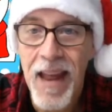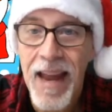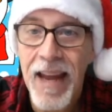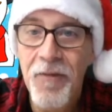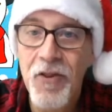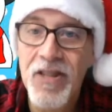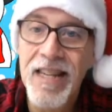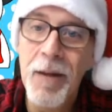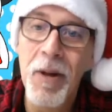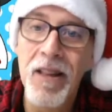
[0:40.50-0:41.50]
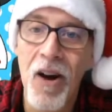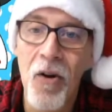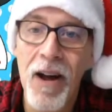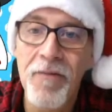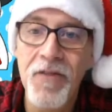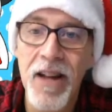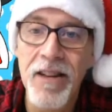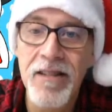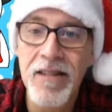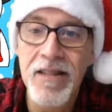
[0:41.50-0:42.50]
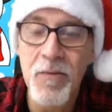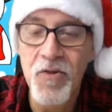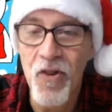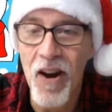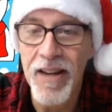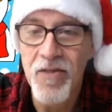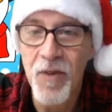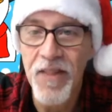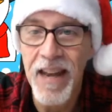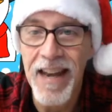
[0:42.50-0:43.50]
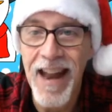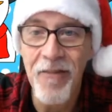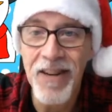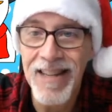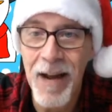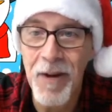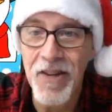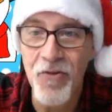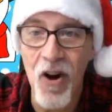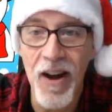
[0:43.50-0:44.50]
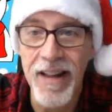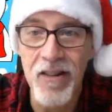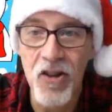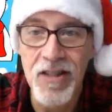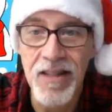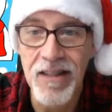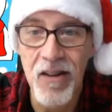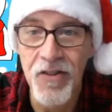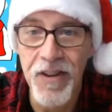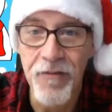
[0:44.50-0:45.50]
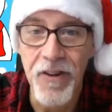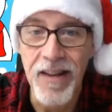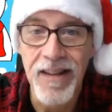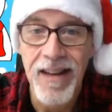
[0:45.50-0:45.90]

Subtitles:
If you see below, I've done some drawings with it, and every time I draw it, it looks a little different.